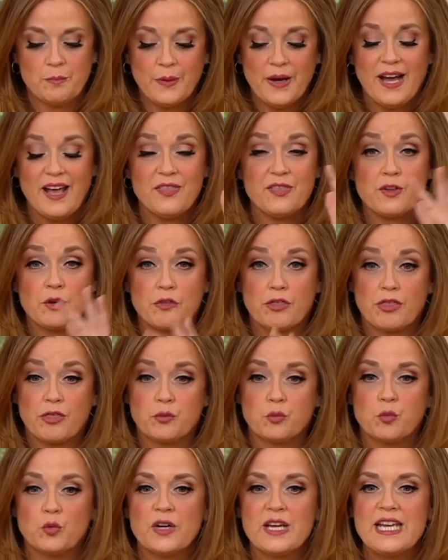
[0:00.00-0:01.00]
But they're
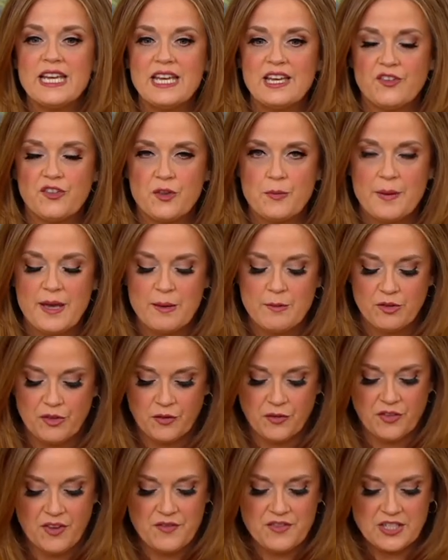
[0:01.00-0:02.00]
three easy payments
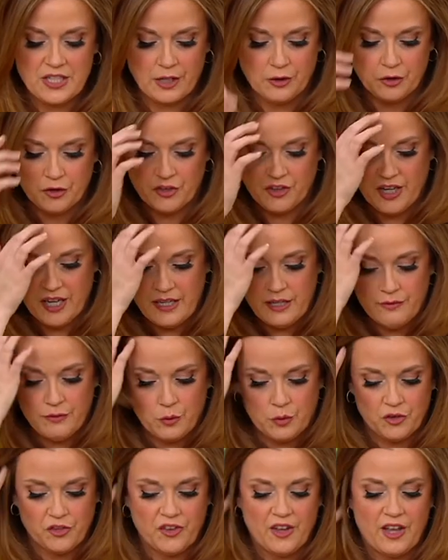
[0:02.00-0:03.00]
of
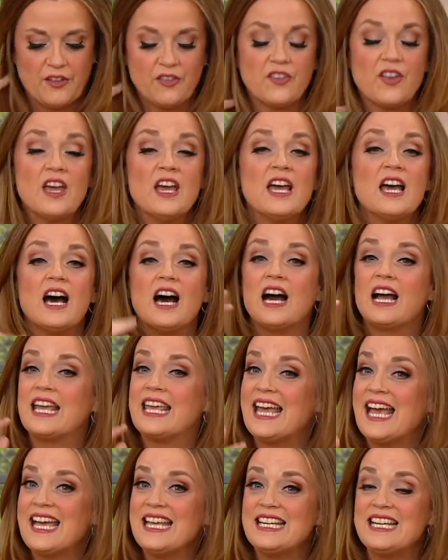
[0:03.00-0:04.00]
$7.94.
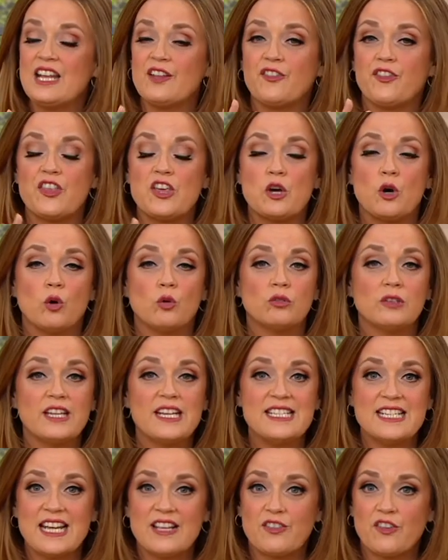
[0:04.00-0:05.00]
Again, it's the only
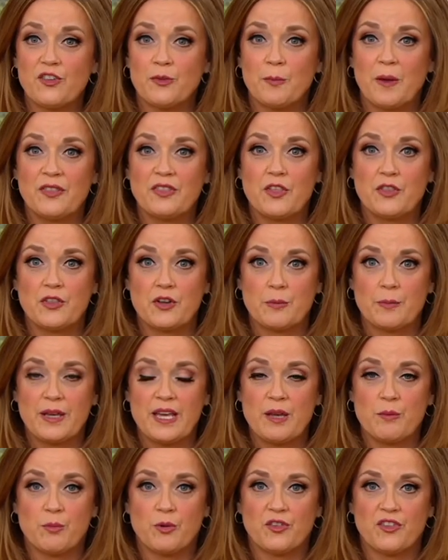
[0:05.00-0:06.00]
day this month that they're
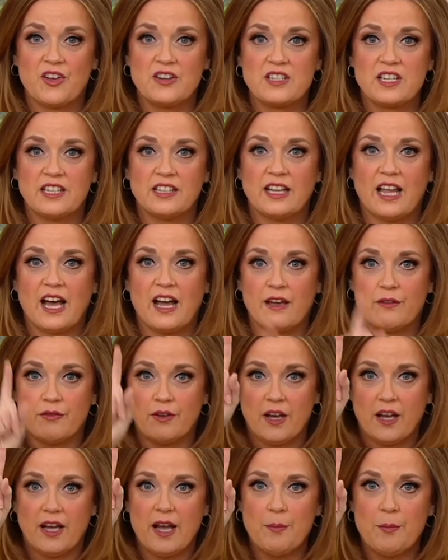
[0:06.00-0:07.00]
being presented live.
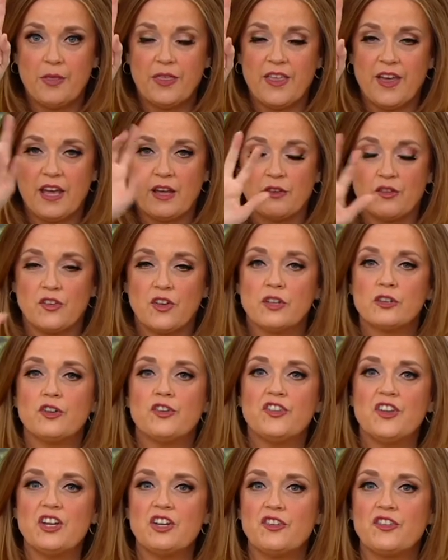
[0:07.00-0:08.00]
Couple things.
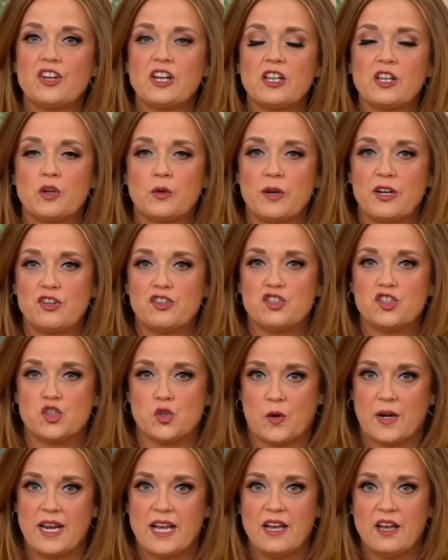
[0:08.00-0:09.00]
Lucinda Scala Quinn is
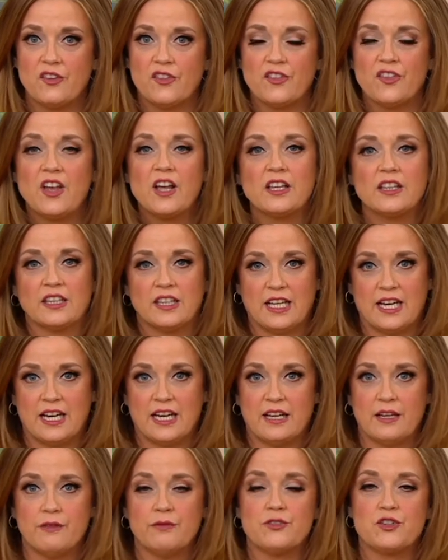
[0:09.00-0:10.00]
joining us
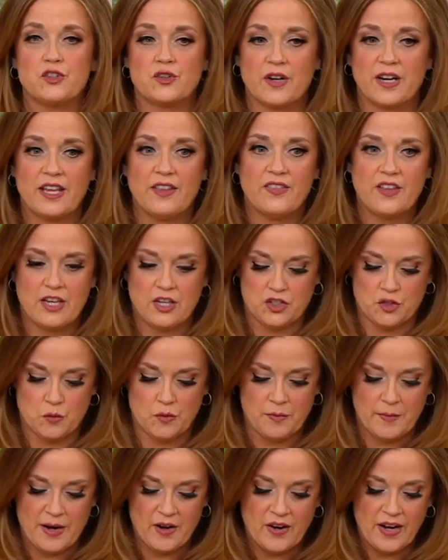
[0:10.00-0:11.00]
live during In the Kitchen
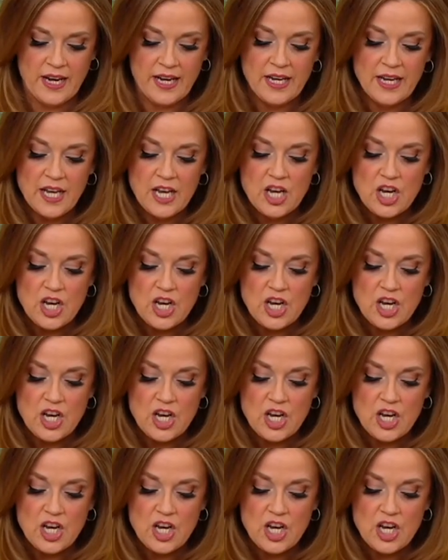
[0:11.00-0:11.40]
with Mary.